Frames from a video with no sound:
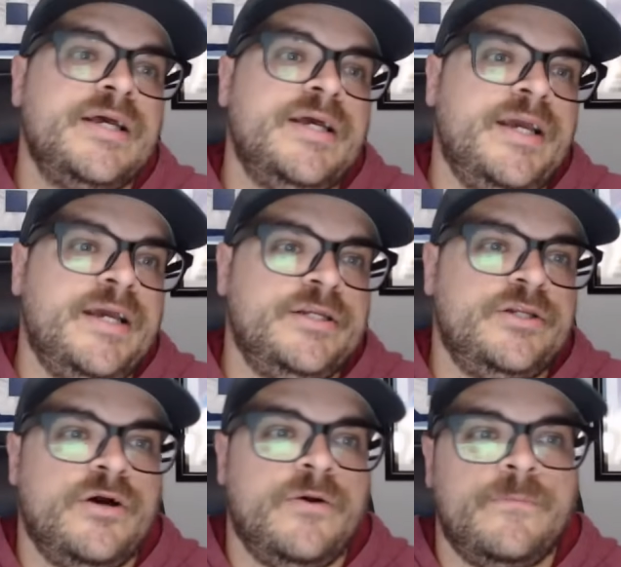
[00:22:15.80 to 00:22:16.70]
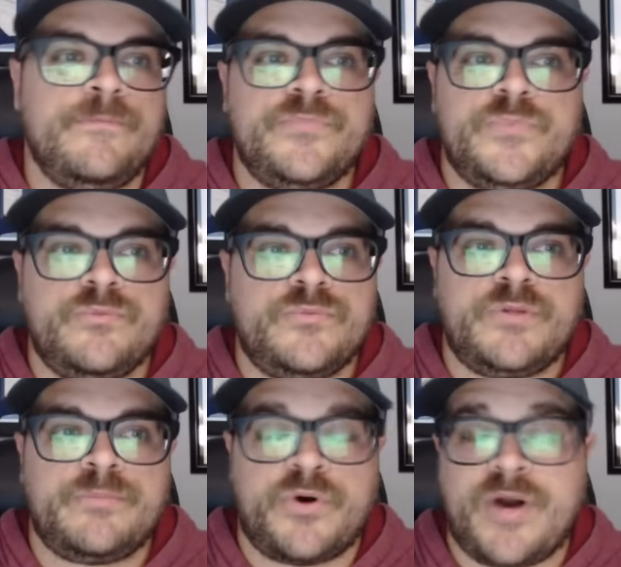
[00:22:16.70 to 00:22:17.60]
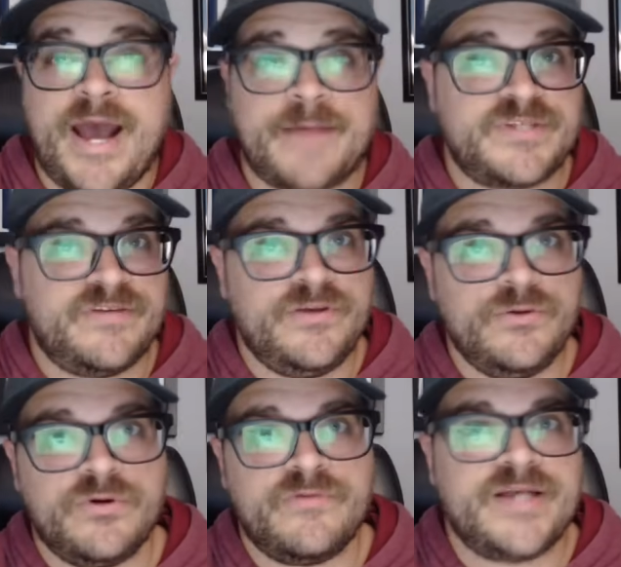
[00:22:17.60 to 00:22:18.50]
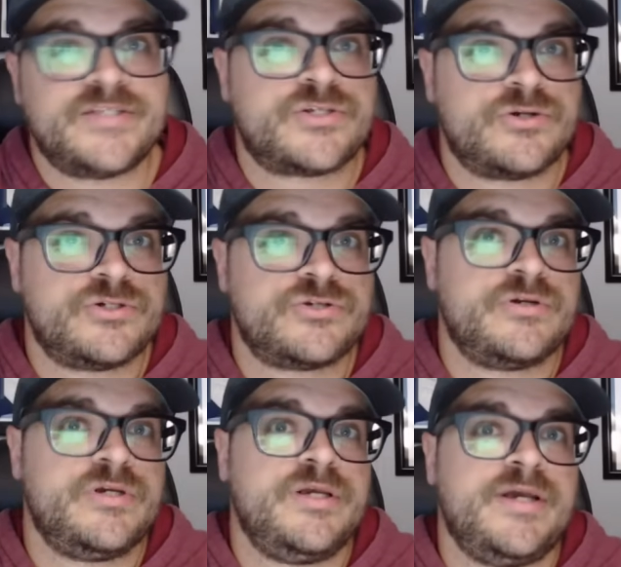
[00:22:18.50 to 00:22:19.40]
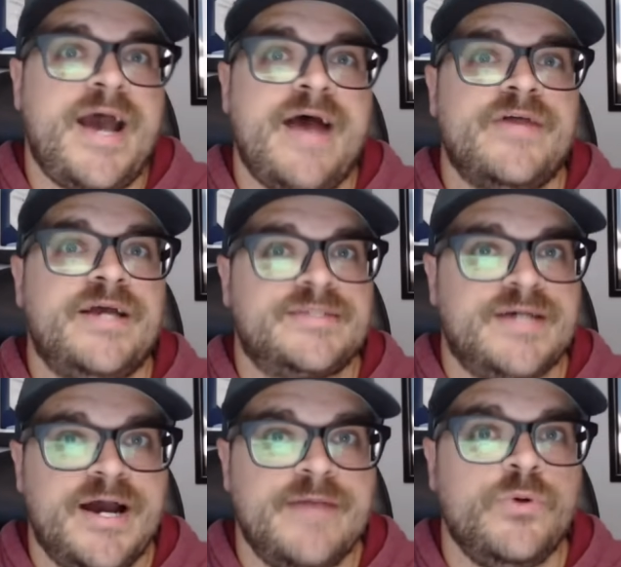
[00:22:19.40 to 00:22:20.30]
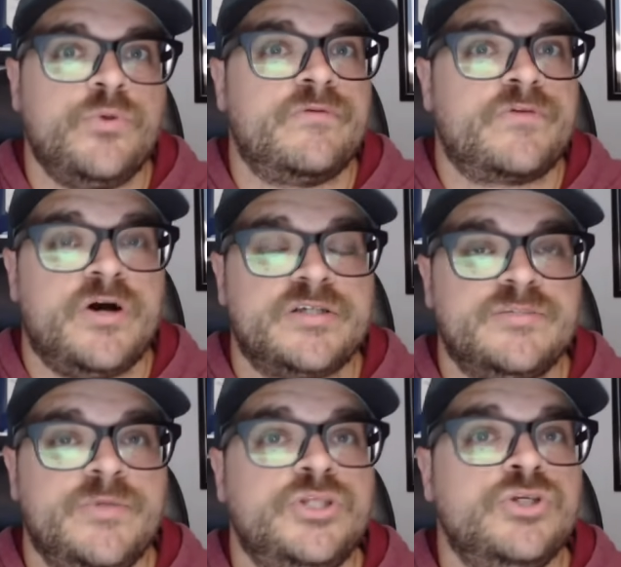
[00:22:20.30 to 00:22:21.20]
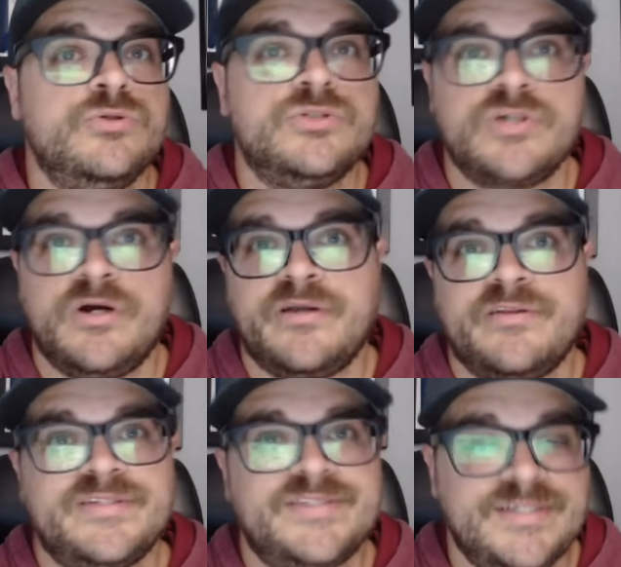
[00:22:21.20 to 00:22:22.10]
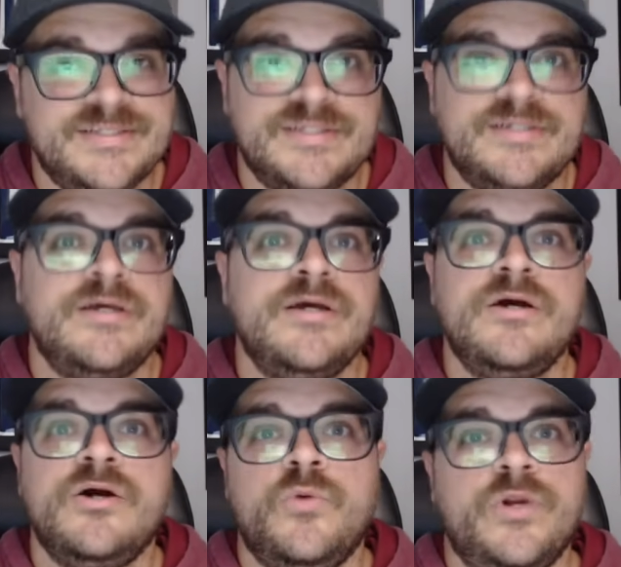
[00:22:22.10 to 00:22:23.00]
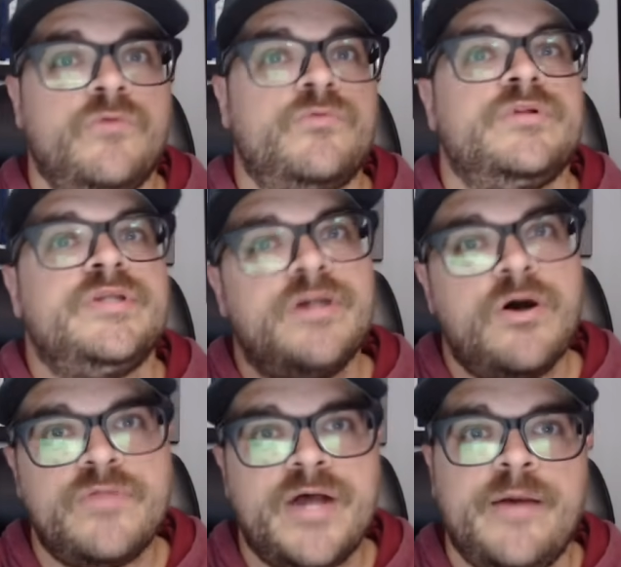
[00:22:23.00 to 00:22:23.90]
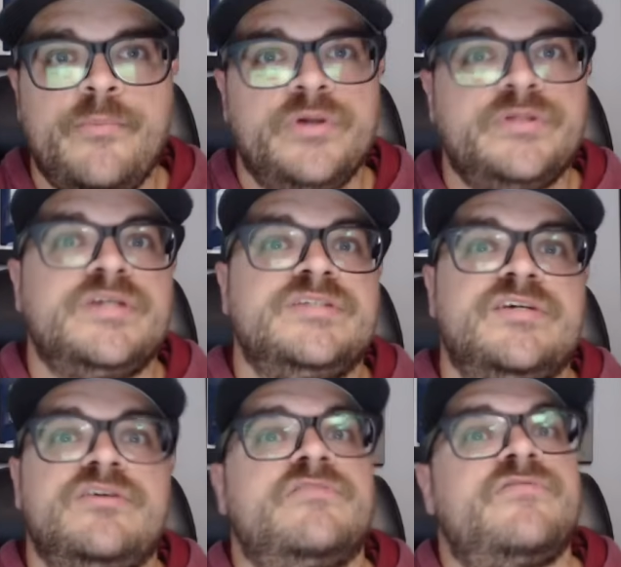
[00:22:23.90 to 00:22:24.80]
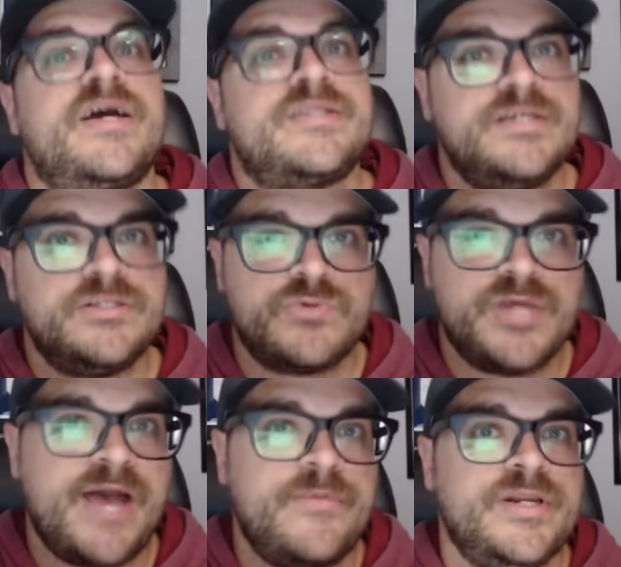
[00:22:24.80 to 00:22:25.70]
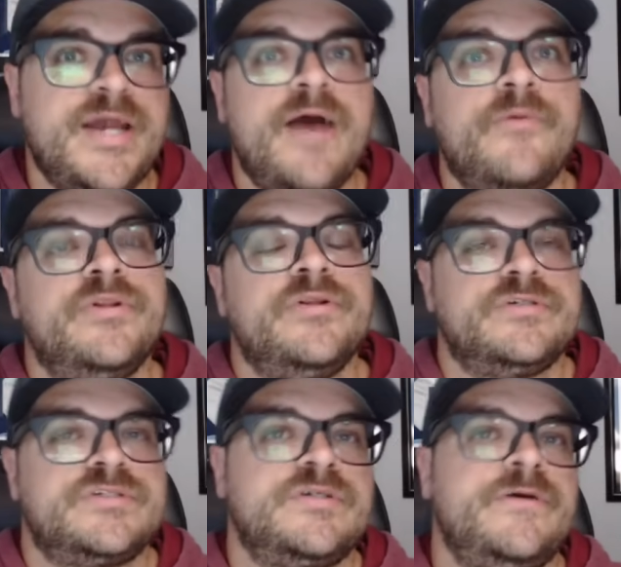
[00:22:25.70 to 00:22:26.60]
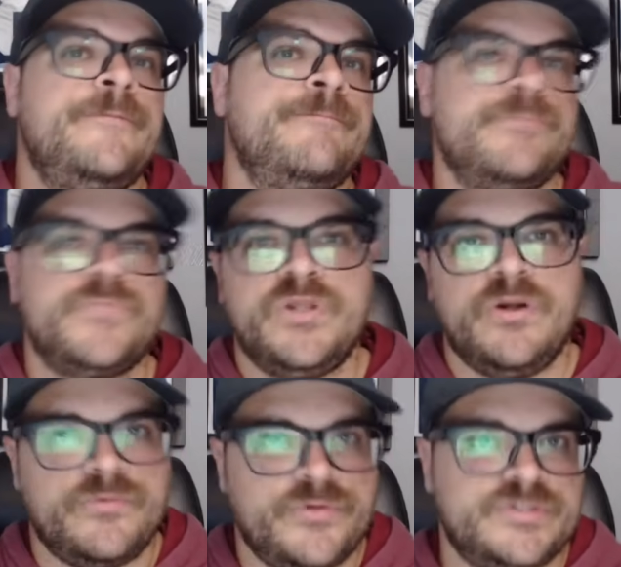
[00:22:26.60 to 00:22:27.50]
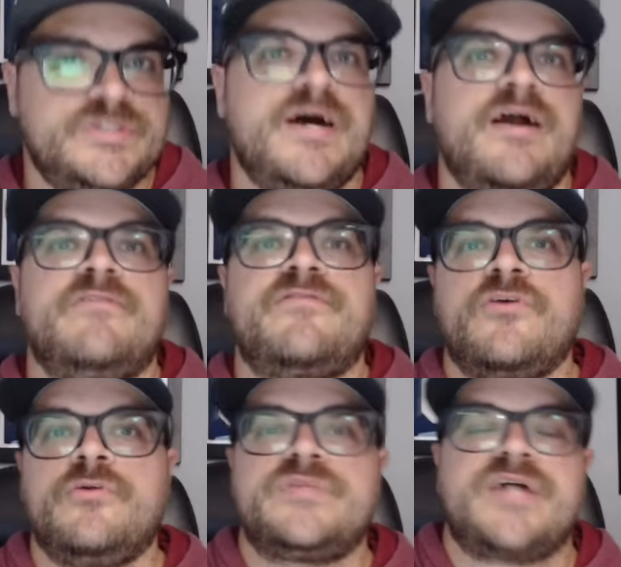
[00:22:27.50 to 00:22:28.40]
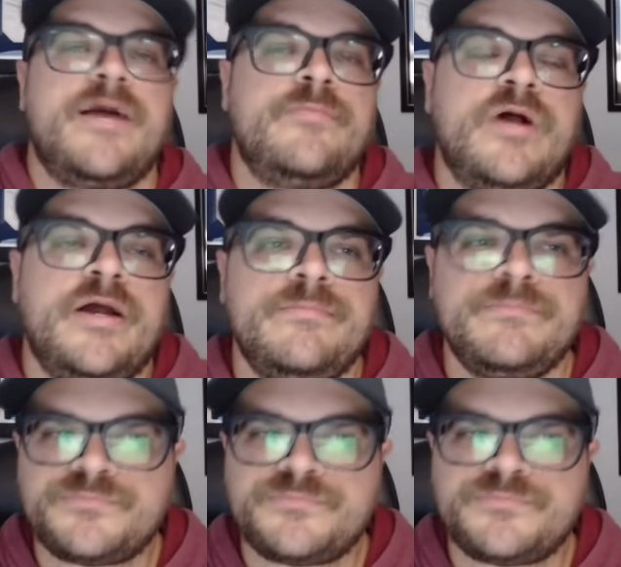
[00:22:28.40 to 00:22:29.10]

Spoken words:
And, you know, perhaps if he would have had surgery at that time, it would have cost him a huge chunk of the season. We don't really know that, but considering the fact that he's rehabbing now and there's not a firm timeline,